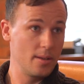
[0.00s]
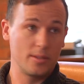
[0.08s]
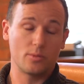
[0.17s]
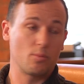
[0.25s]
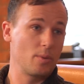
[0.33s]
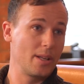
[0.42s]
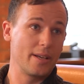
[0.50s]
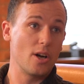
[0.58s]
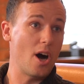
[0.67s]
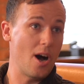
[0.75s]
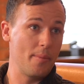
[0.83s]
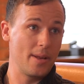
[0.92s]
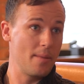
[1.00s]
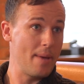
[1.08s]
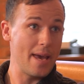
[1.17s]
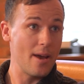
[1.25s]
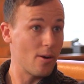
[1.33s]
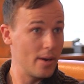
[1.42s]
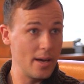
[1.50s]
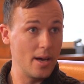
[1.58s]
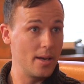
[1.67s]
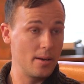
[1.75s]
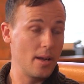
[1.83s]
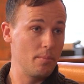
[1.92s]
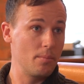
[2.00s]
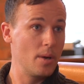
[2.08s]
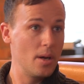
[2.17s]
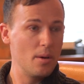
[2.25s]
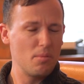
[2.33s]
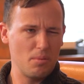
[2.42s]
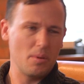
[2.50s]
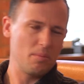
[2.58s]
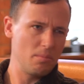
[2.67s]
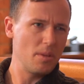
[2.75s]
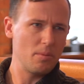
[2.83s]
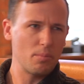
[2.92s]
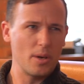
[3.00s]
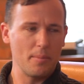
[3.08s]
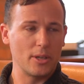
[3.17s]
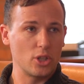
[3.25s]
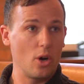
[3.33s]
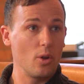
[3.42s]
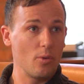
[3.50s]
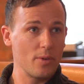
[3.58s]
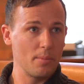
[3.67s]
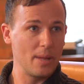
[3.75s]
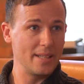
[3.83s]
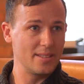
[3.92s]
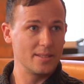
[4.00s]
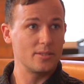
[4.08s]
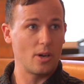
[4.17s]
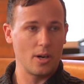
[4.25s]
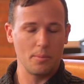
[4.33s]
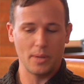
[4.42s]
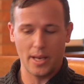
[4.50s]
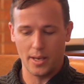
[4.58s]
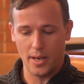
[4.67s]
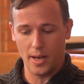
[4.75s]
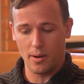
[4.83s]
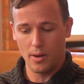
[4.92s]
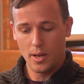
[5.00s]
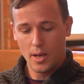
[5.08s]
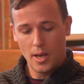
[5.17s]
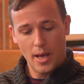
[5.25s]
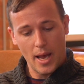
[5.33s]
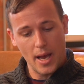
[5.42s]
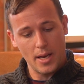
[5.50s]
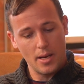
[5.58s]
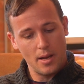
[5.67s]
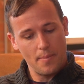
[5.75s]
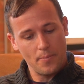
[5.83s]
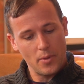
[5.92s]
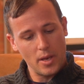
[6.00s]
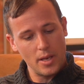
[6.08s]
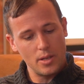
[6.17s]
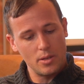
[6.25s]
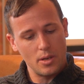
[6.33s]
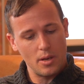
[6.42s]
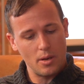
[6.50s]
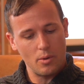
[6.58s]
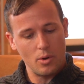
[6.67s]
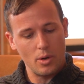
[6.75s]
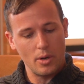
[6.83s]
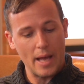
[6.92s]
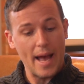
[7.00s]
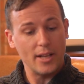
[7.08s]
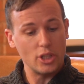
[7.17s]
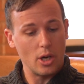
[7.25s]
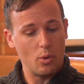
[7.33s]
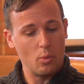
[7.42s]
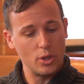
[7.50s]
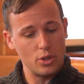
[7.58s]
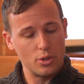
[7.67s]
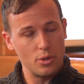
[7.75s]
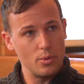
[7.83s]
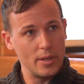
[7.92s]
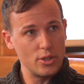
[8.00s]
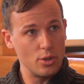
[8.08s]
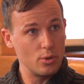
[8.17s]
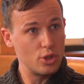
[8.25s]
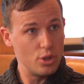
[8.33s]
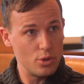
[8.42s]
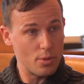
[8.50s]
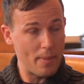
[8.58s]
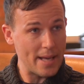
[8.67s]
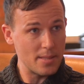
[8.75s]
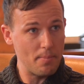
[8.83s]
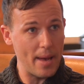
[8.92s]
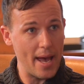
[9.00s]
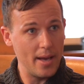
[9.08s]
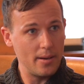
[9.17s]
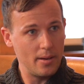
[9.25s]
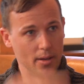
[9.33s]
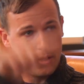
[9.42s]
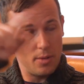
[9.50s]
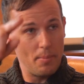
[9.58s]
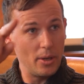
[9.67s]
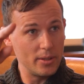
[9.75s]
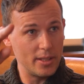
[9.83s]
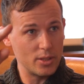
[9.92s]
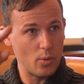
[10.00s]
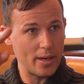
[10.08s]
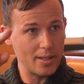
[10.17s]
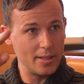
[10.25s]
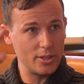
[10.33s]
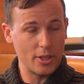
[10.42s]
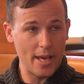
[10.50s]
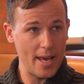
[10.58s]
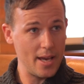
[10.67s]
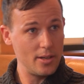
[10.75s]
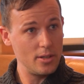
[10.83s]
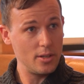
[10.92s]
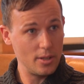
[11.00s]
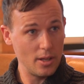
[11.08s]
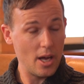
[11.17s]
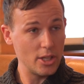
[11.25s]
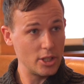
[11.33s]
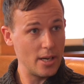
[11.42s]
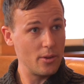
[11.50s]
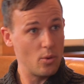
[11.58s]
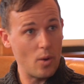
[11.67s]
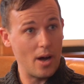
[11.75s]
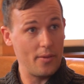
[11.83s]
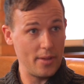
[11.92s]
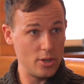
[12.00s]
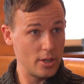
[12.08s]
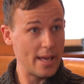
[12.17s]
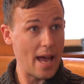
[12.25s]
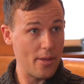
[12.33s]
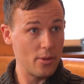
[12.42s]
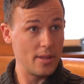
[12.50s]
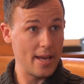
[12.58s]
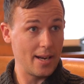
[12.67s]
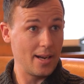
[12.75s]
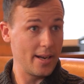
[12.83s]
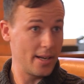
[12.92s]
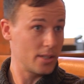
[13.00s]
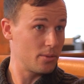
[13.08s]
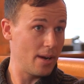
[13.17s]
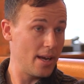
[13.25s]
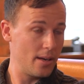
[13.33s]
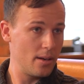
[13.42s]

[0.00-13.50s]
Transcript: It's really common in the Bay Area and pretty much all over the place in startup land now. And in Agile, what you do is you choose your best bet, you build it as quickly as you can, you launch it out in the wild, and then you gather the analytics, right?